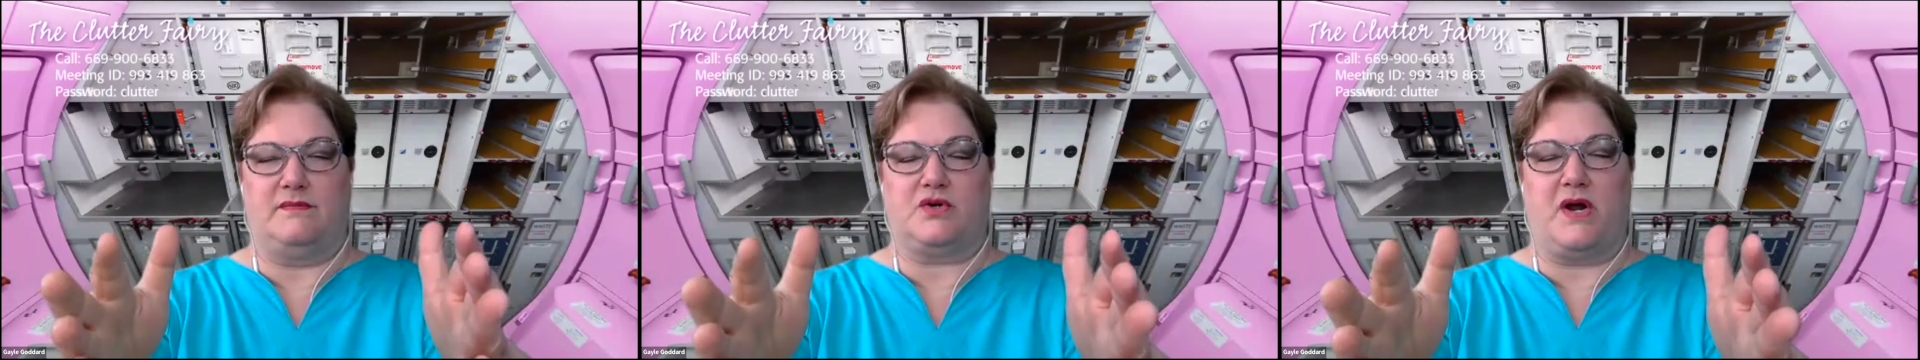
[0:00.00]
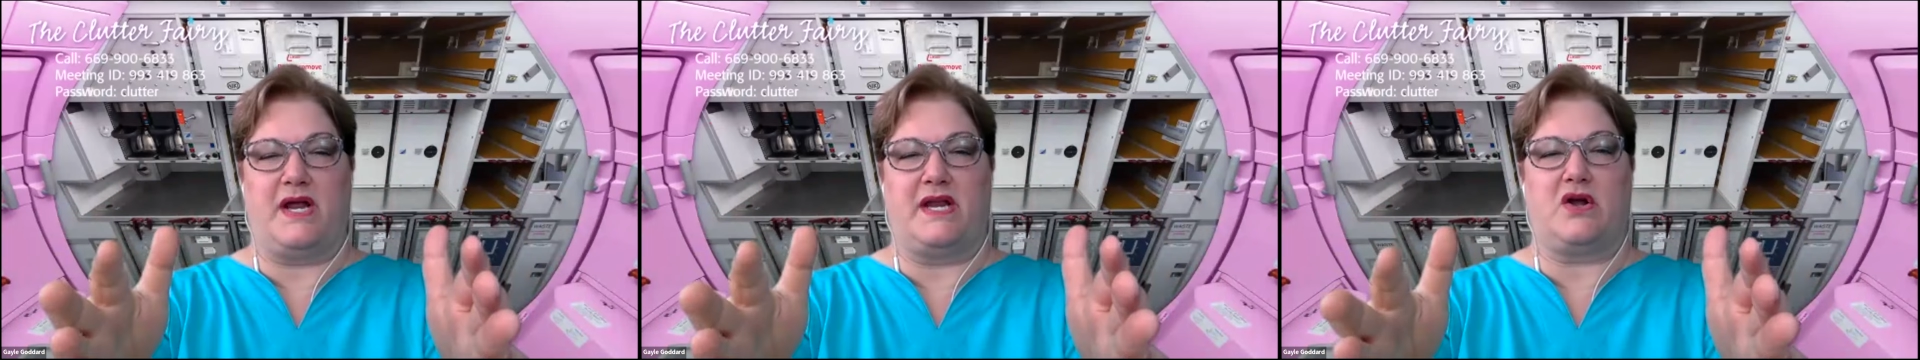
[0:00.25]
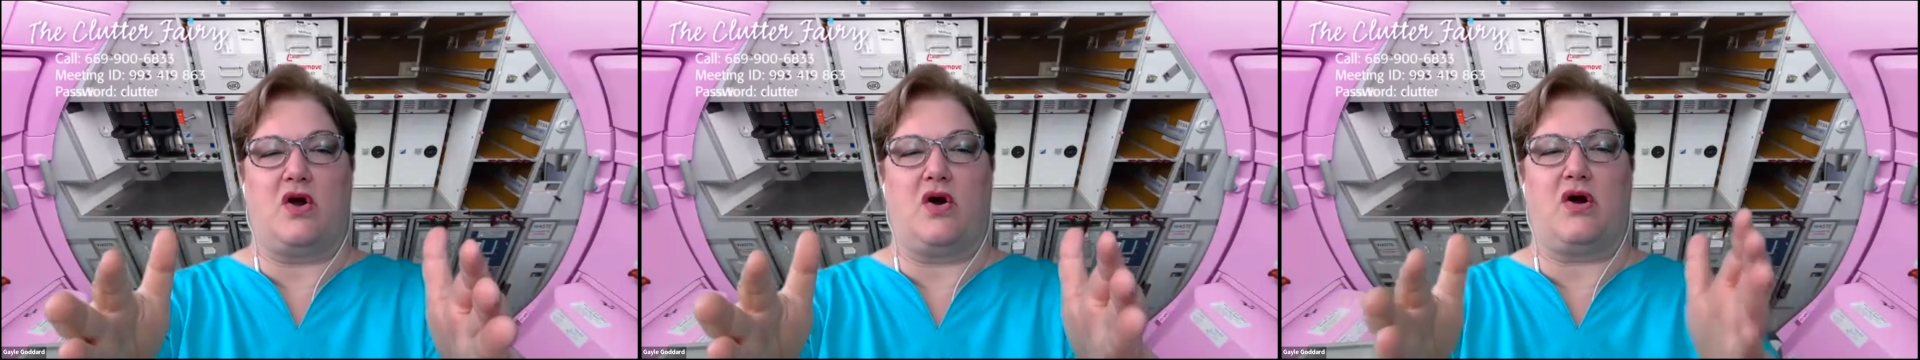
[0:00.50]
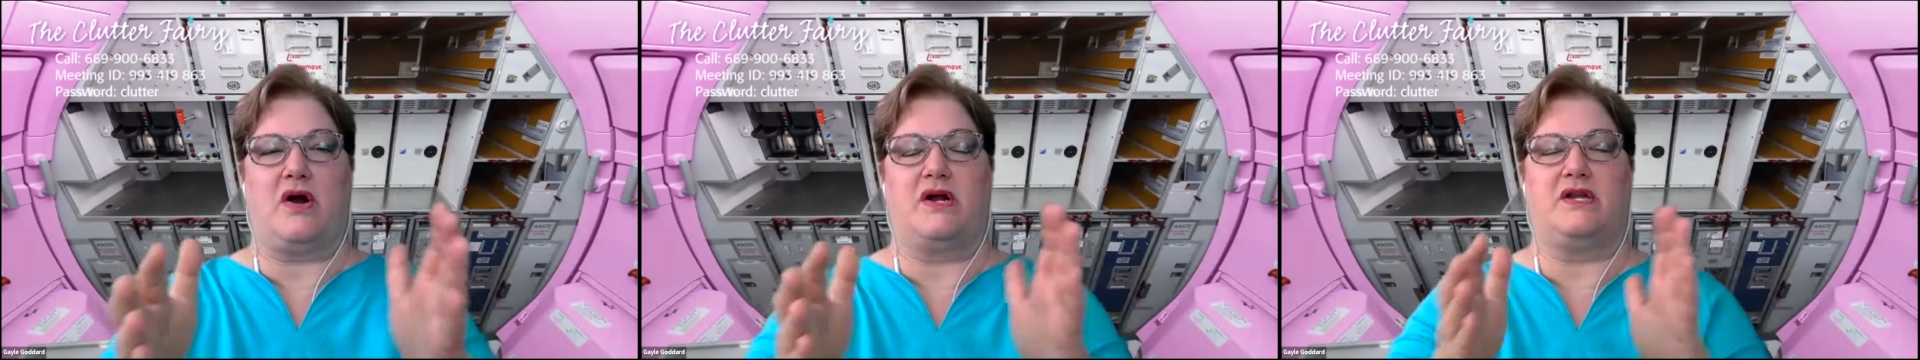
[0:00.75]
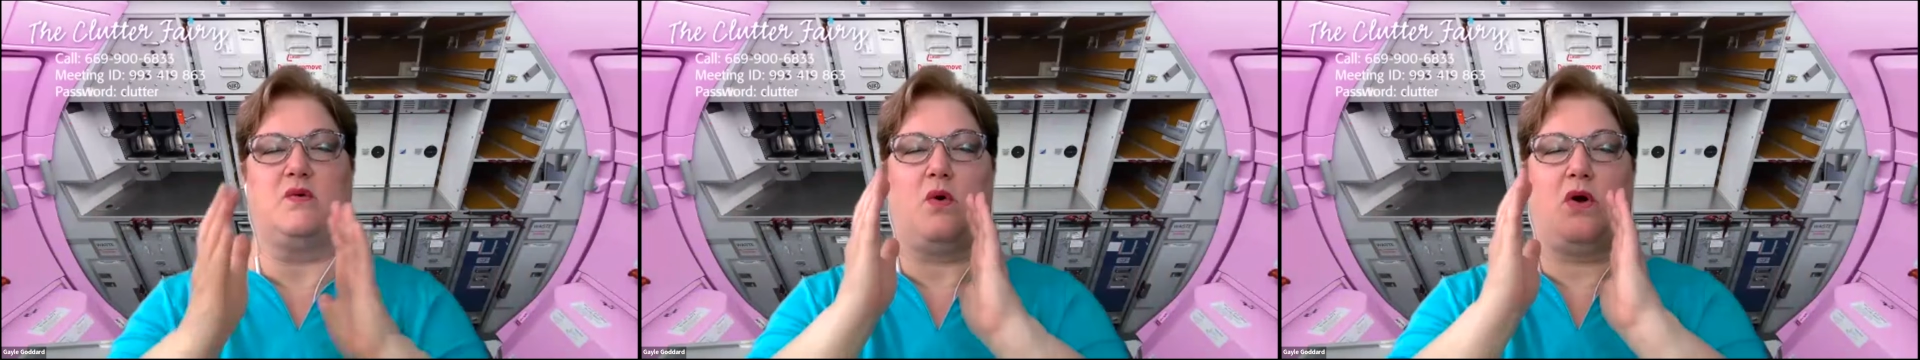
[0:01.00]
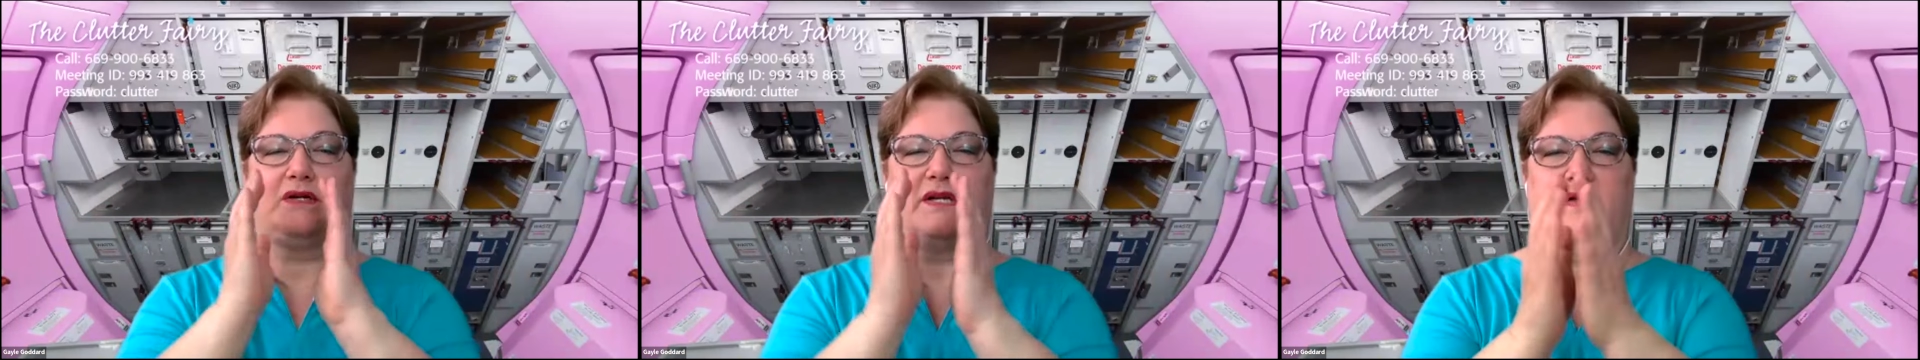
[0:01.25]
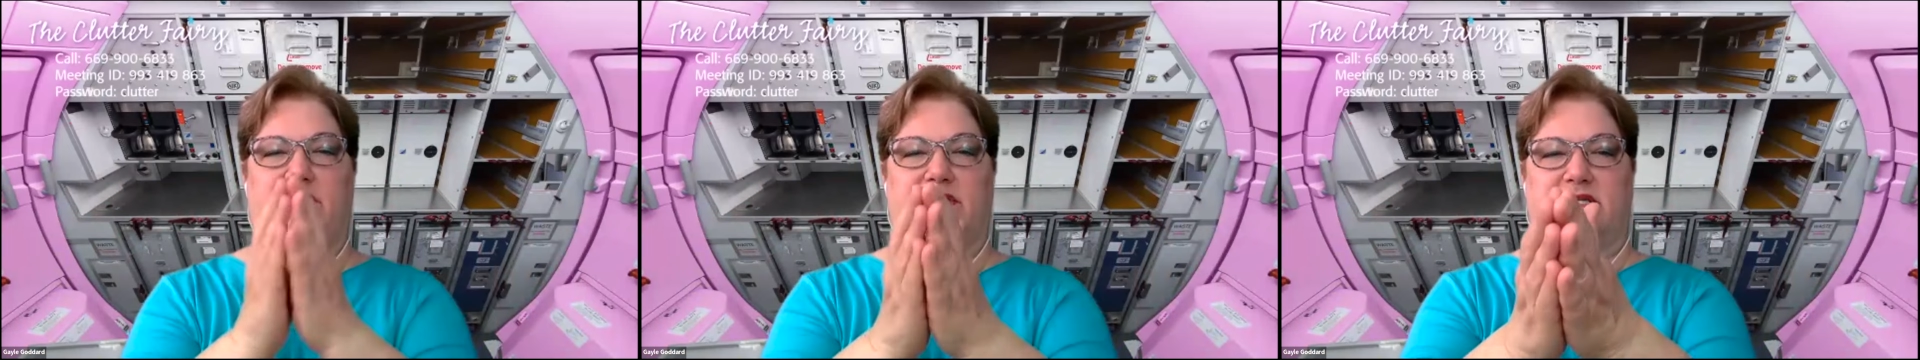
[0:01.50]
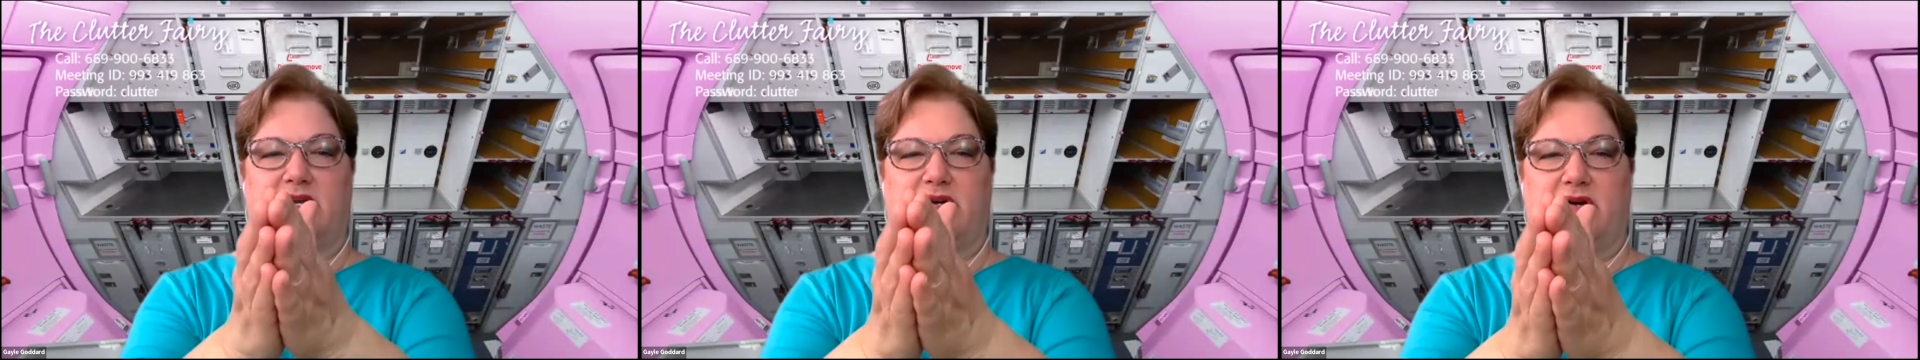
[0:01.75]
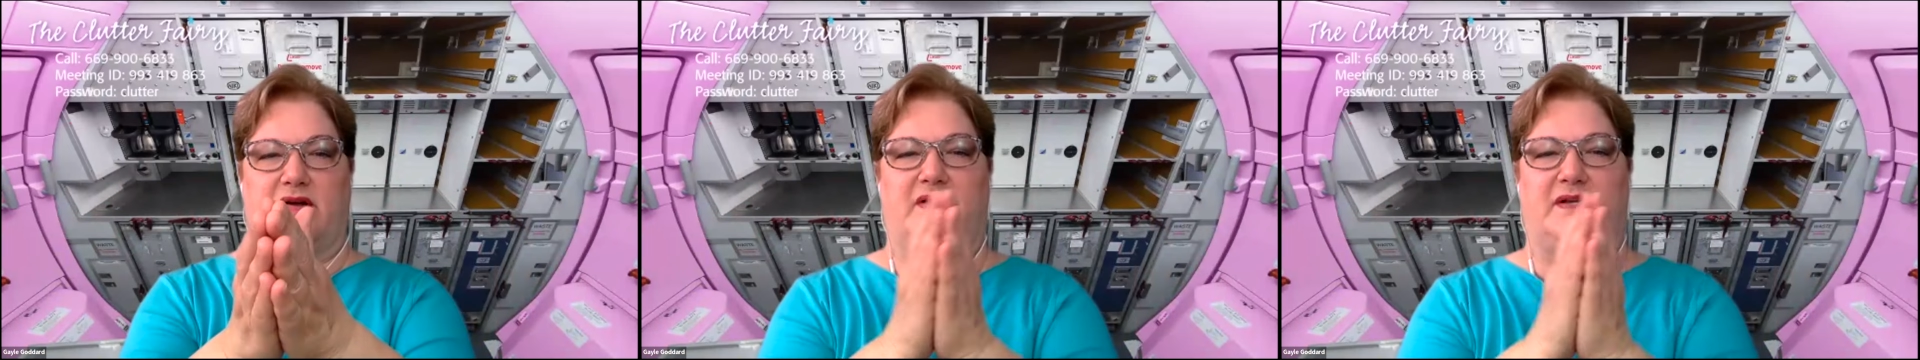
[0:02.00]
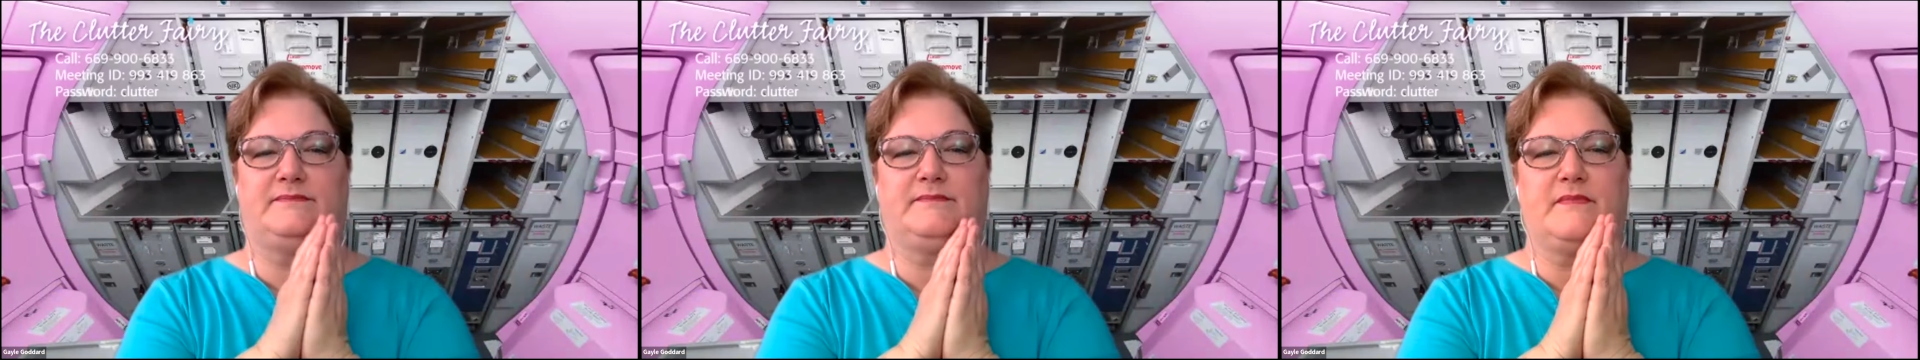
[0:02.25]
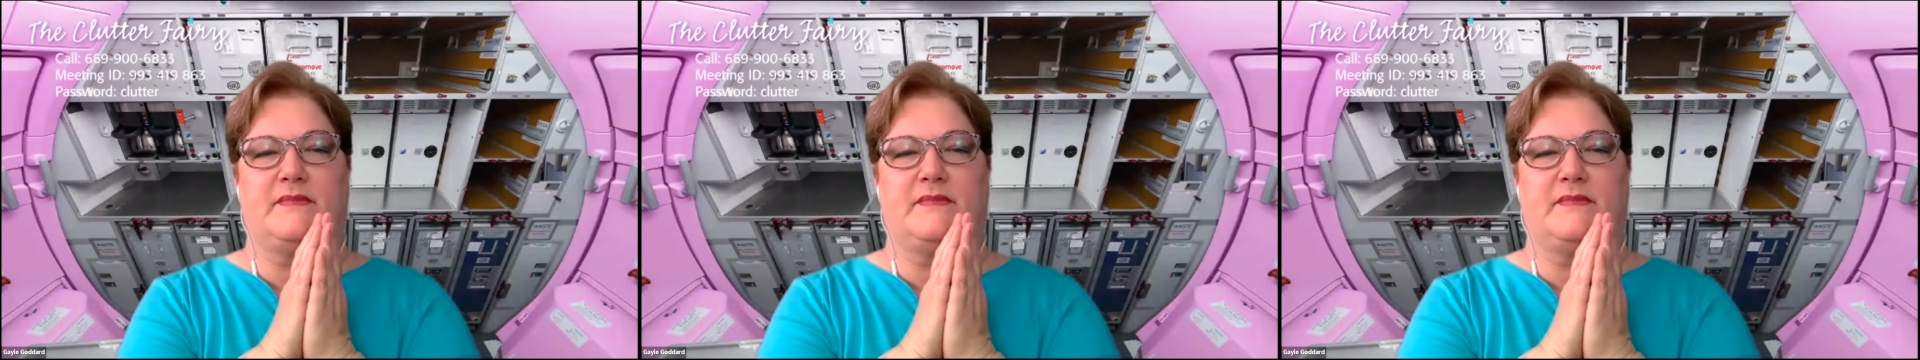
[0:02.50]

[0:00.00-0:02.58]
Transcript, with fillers: train car and you walk down the center of it?